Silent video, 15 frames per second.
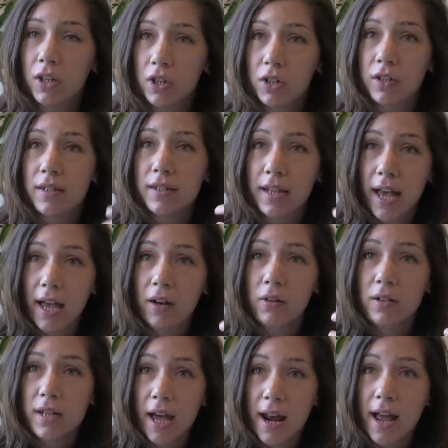a good TED
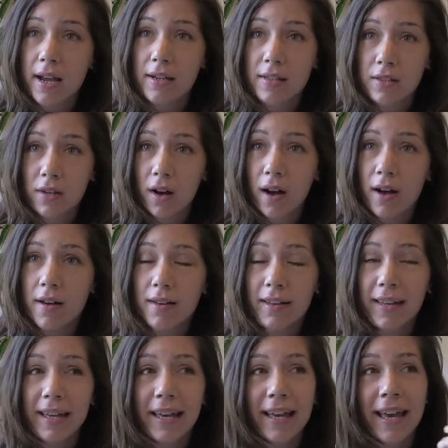or TEDx
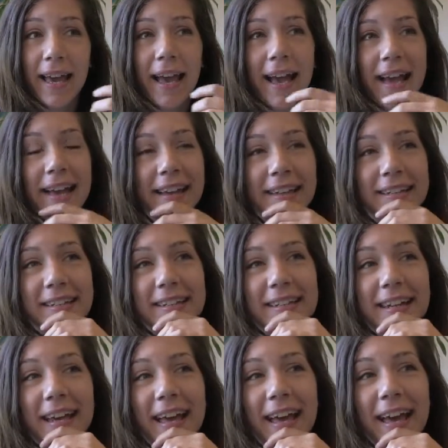talk.
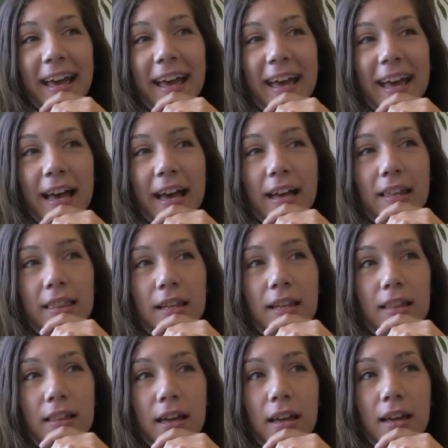And I
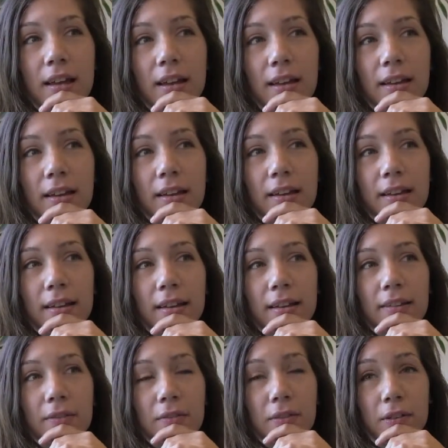think that
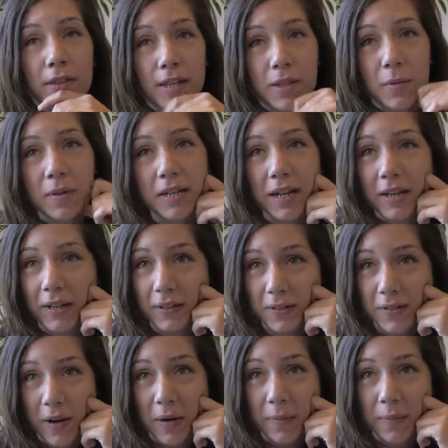for this
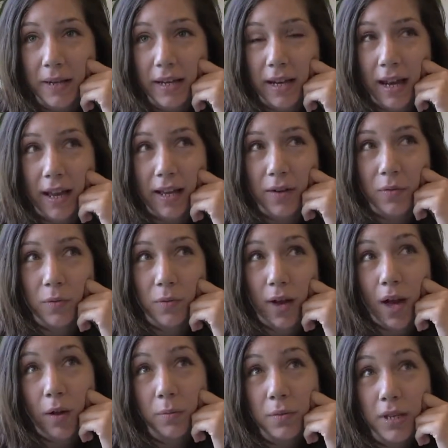particular gentleman, it
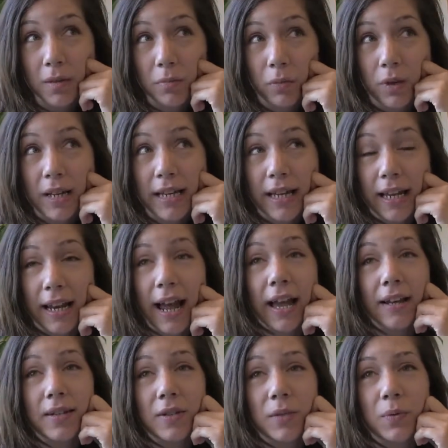helped him
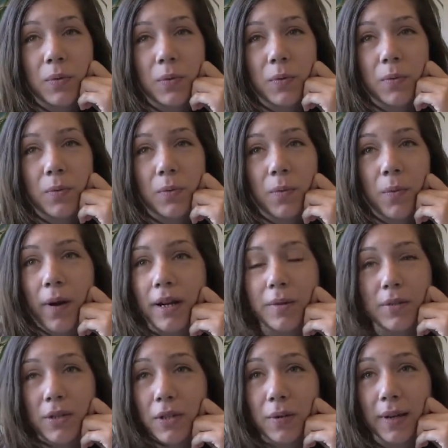reconnect to what he
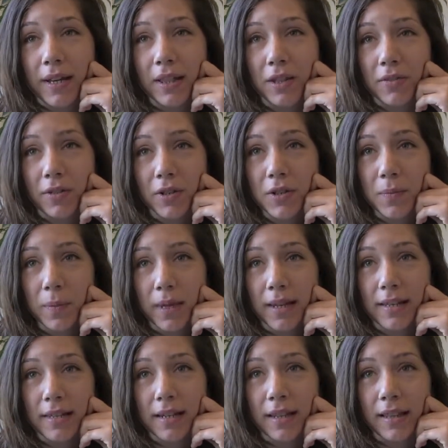was doing in the first
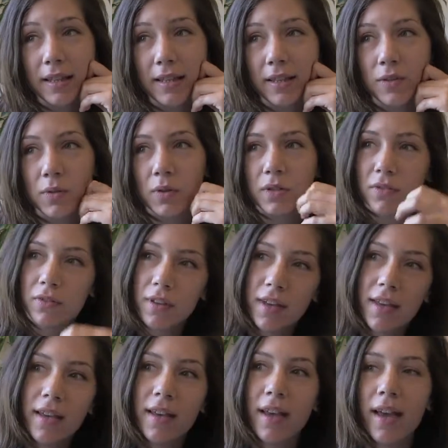place. And I think it sort of
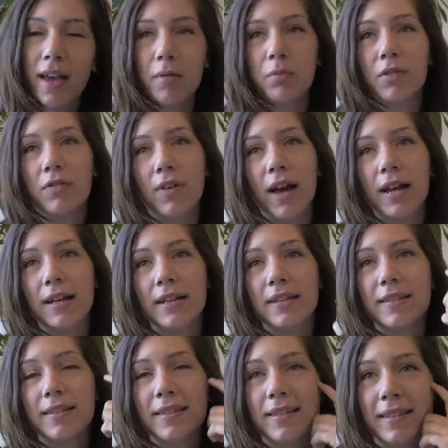amplified
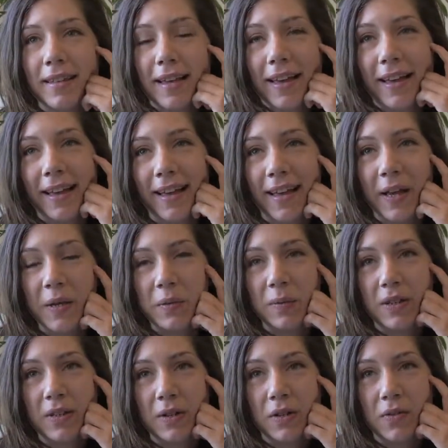his
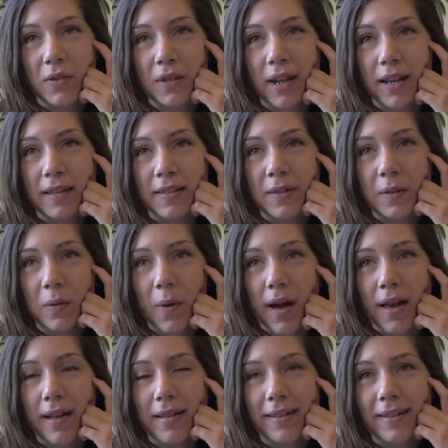research for the next little
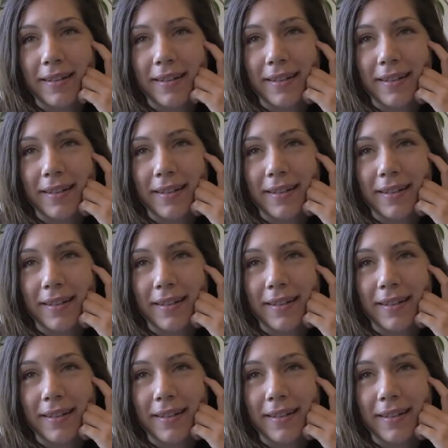while.